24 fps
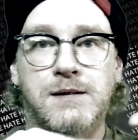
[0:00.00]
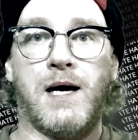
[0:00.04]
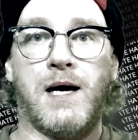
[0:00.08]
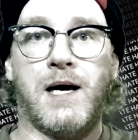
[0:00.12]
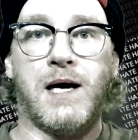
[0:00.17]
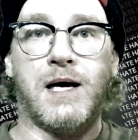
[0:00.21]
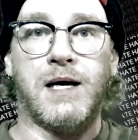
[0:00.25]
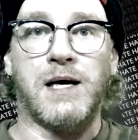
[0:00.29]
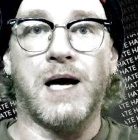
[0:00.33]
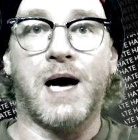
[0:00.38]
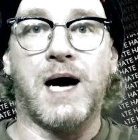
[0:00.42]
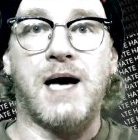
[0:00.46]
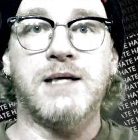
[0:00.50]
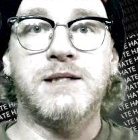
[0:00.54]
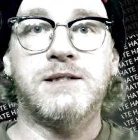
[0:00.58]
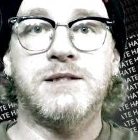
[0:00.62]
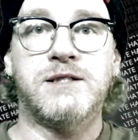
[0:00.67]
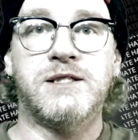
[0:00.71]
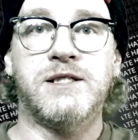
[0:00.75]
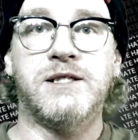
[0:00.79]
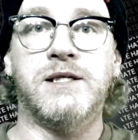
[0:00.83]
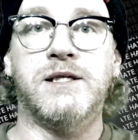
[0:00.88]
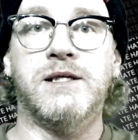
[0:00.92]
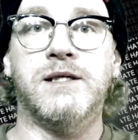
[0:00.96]
And I
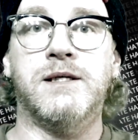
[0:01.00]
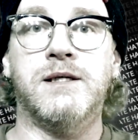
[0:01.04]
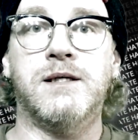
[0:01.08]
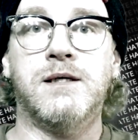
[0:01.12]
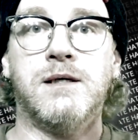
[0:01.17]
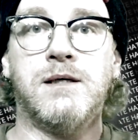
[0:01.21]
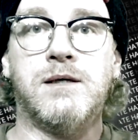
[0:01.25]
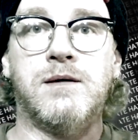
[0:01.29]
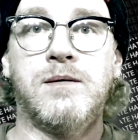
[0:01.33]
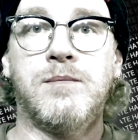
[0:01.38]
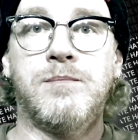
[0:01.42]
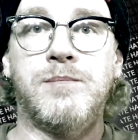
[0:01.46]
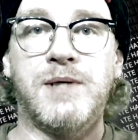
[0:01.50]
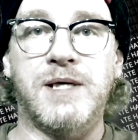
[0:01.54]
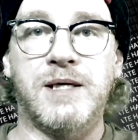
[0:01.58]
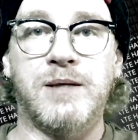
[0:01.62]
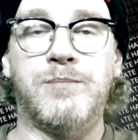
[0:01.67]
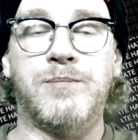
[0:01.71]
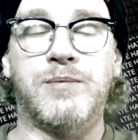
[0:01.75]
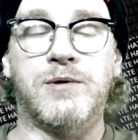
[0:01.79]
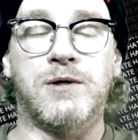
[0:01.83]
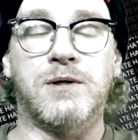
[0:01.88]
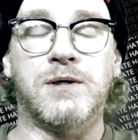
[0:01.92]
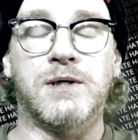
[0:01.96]
see
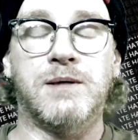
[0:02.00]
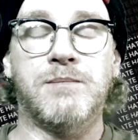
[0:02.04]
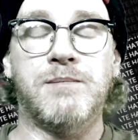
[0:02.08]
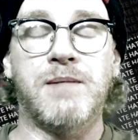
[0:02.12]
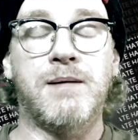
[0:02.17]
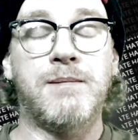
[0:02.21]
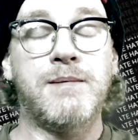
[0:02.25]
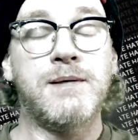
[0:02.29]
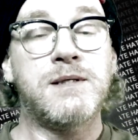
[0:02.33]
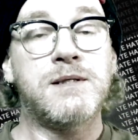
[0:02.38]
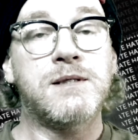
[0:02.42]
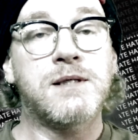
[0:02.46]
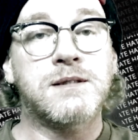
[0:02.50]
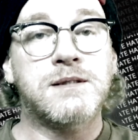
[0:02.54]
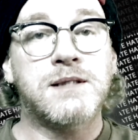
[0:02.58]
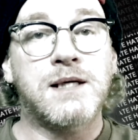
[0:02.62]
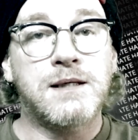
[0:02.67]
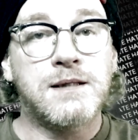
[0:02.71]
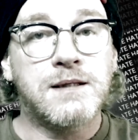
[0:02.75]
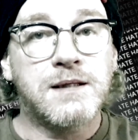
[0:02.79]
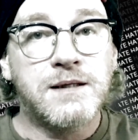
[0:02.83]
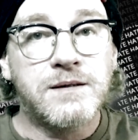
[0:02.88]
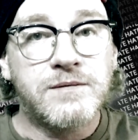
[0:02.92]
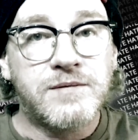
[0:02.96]
people, maybe it's because I
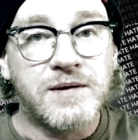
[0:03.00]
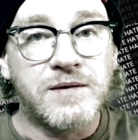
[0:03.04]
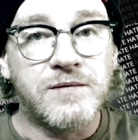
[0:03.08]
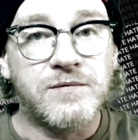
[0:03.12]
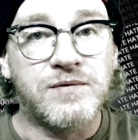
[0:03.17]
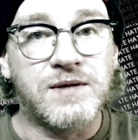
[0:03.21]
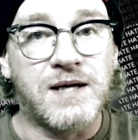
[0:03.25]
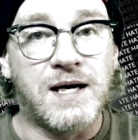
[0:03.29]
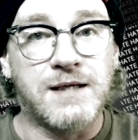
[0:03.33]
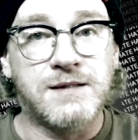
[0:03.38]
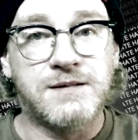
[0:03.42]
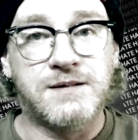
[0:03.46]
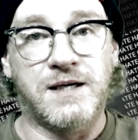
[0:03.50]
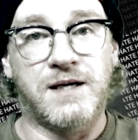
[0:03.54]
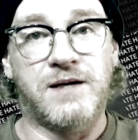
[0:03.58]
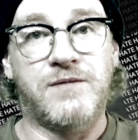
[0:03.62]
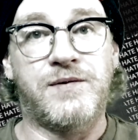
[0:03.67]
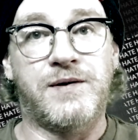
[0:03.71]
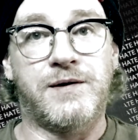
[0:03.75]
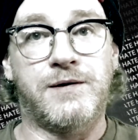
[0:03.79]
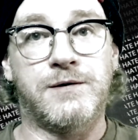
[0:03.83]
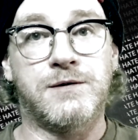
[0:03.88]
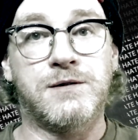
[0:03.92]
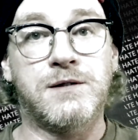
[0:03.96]
live in Flagstaff,
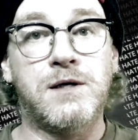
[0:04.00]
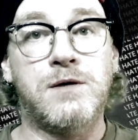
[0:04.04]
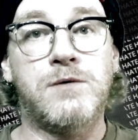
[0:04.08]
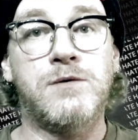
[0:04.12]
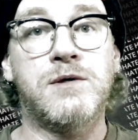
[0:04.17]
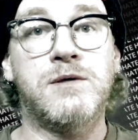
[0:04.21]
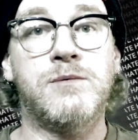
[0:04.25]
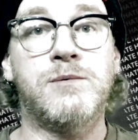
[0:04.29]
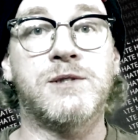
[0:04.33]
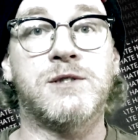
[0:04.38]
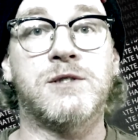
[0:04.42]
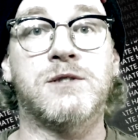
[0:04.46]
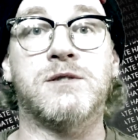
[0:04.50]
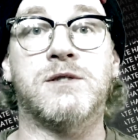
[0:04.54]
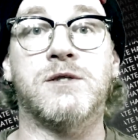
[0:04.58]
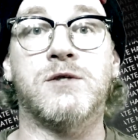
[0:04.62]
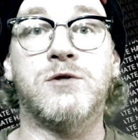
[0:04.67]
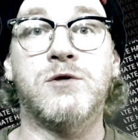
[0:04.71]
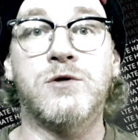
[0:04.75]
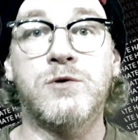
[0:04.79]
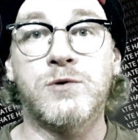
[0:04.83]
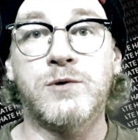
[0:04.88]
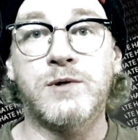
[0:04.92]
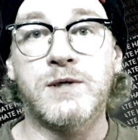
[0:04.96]
Arizona, which is a
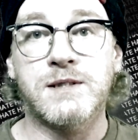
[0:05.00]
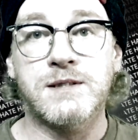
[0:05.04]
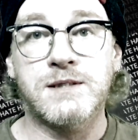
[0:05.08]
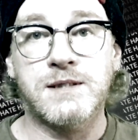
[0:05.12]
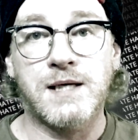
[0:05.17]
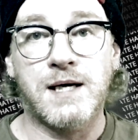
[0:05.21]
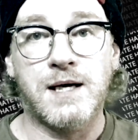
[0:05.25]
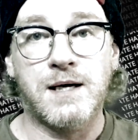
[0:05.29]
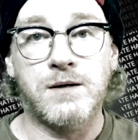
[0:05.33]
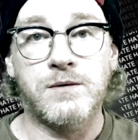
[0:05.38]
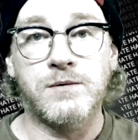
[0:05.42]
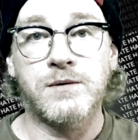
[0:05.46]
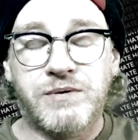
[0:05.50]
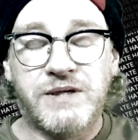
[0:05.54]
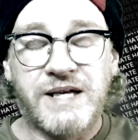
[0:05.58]
tourist town,